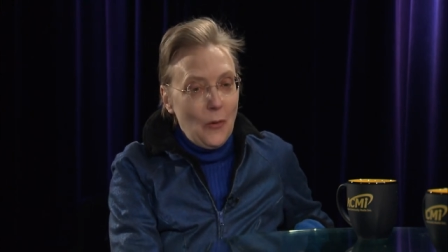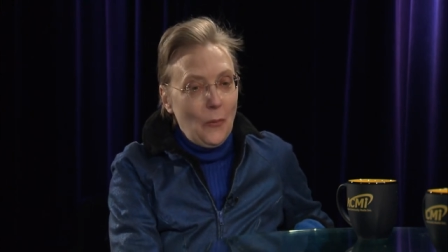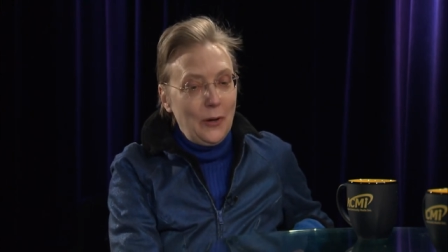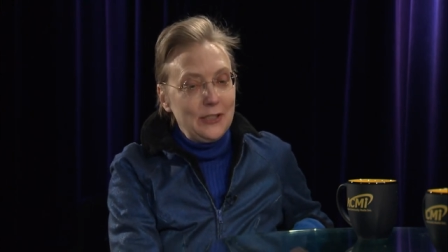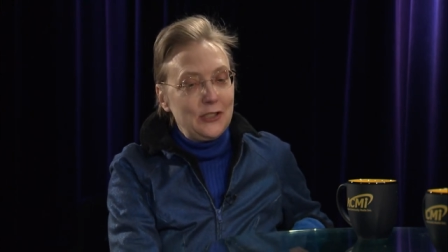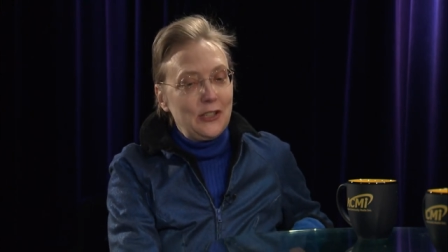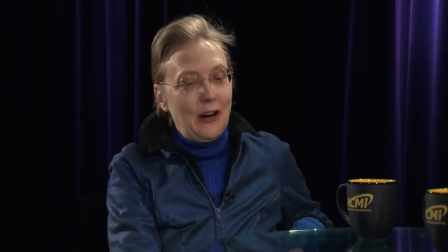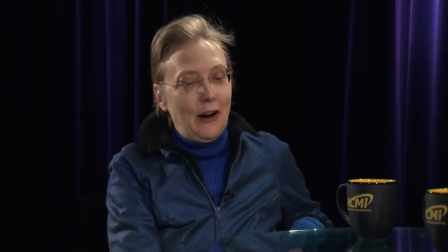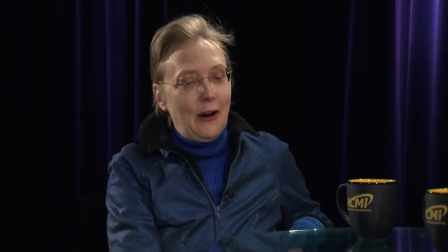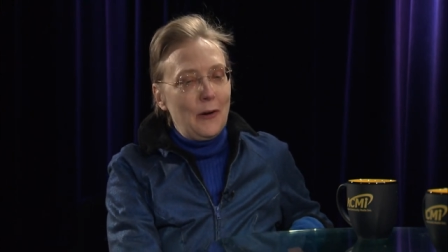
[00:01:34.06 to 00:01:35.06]
which
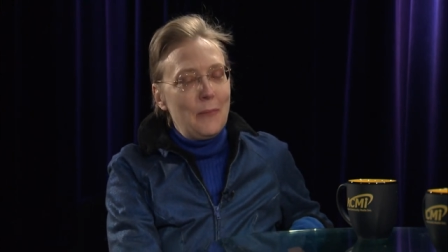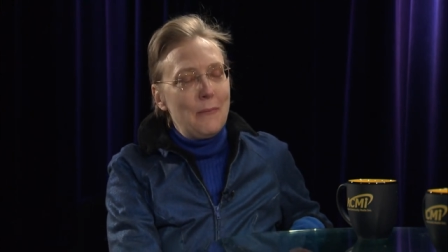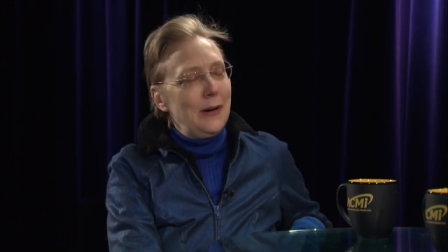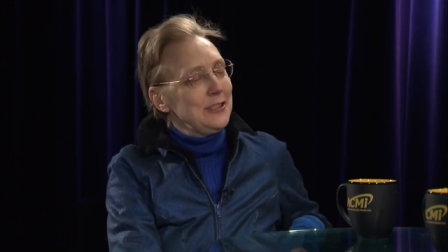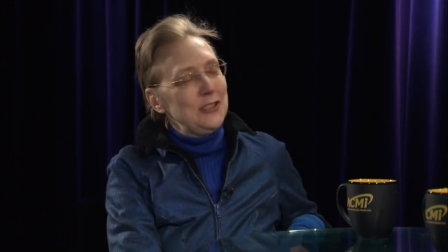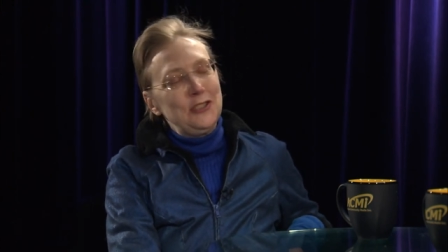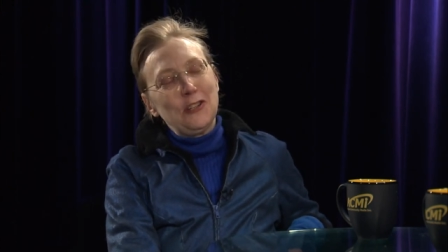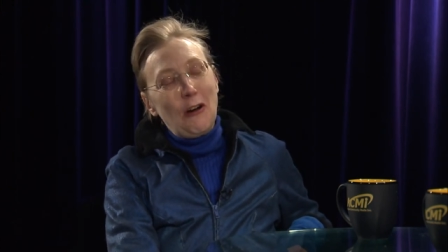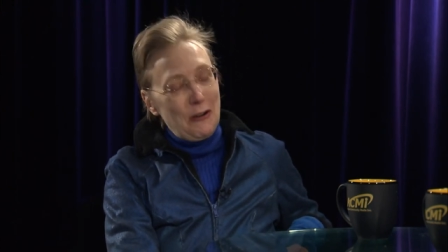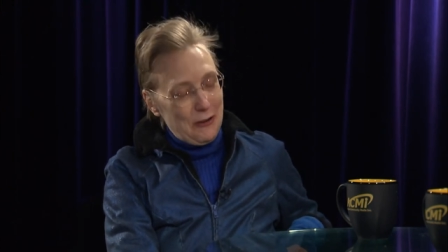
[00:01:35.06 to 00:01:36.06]
are much
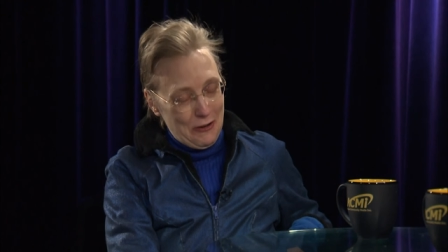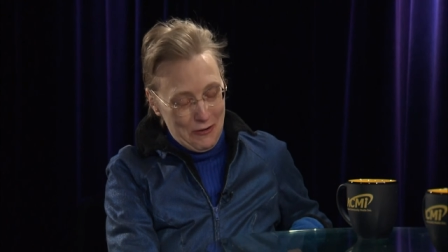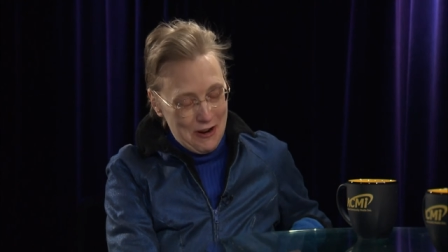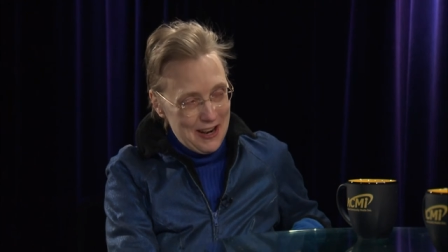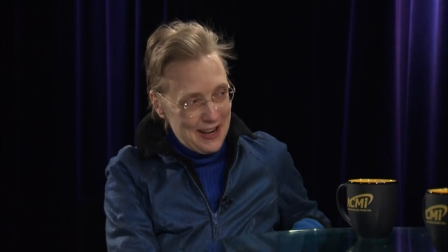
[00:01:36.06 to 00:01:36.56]
darker,